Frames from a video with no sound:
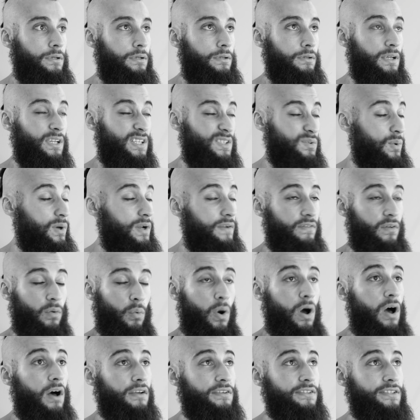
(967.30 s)
that's one of the
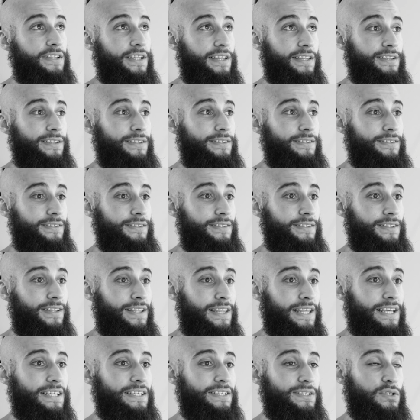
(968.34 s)
worst
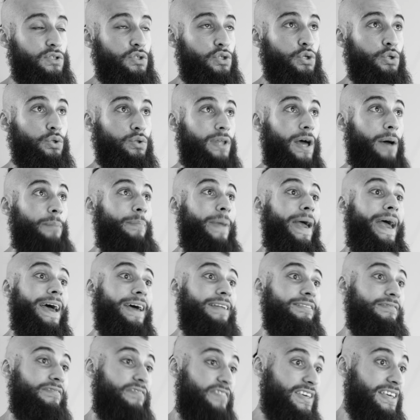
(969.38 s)
things to, that
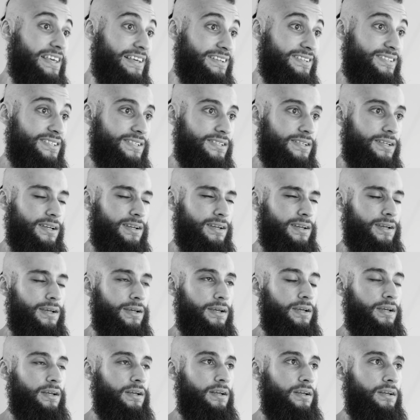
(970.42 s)
man fears.
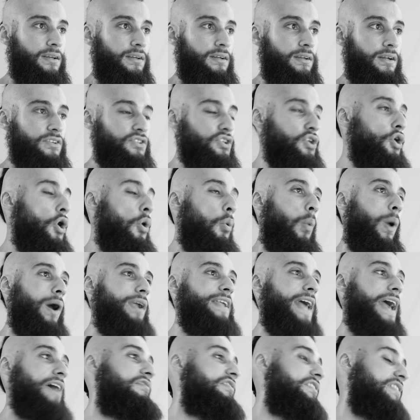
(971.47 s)
And so no wonder
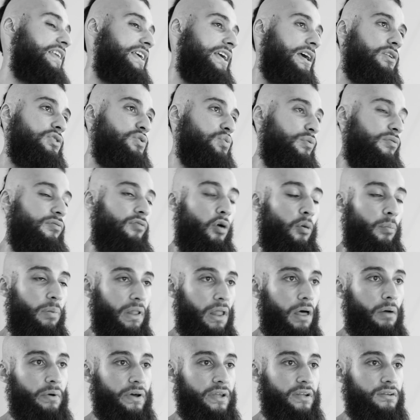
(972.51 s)
everything else would fall
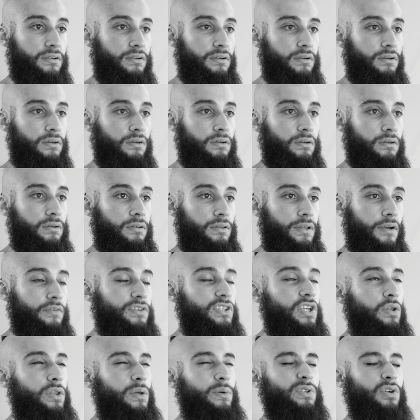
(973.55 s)
below it. There was
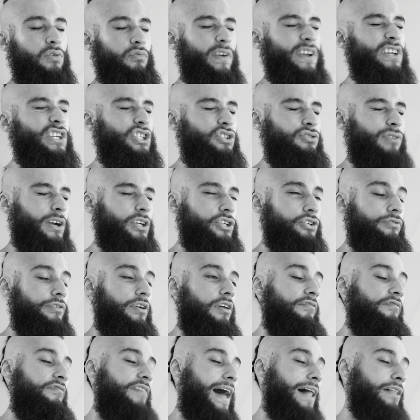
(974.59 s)
a, there was a restructuring
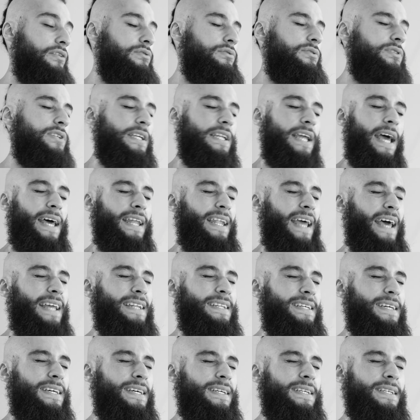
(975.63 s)
of values and, and,
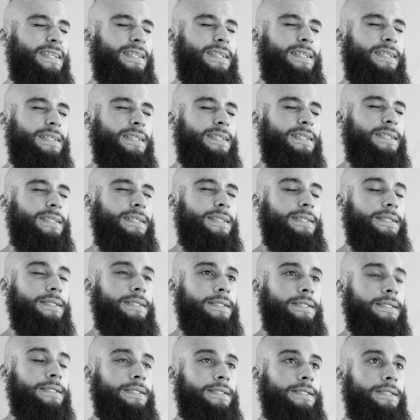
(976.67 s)
and
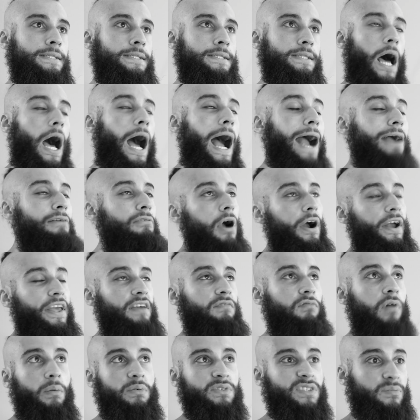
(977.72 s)
the hierarchy of
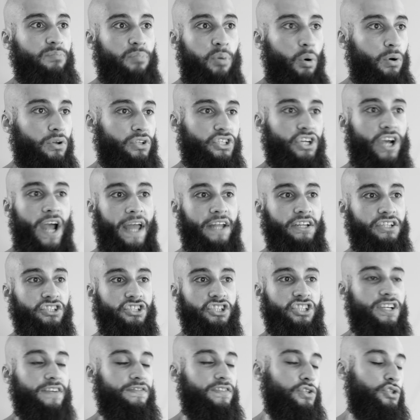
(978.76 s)
what was important changed and
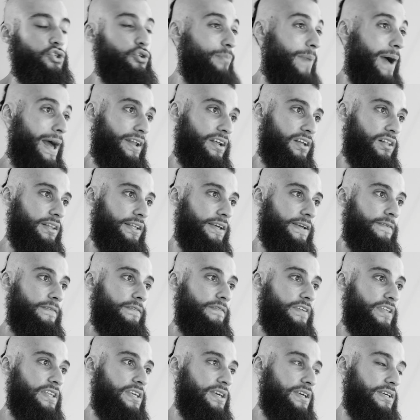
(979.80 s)
shifted dramatically
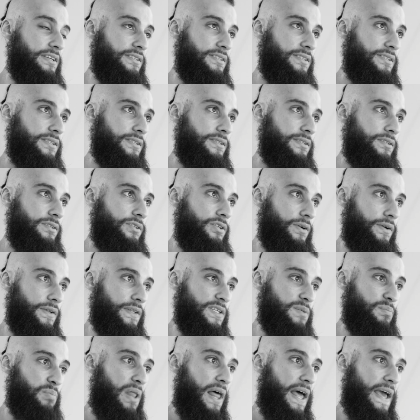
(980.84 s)
for years during this
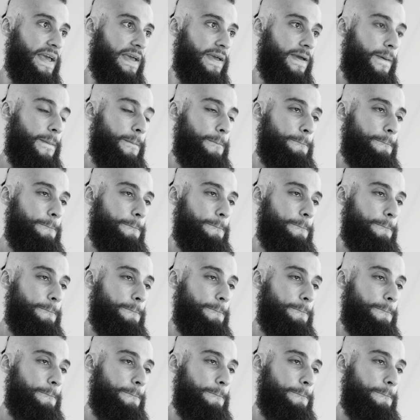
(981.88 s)
plague.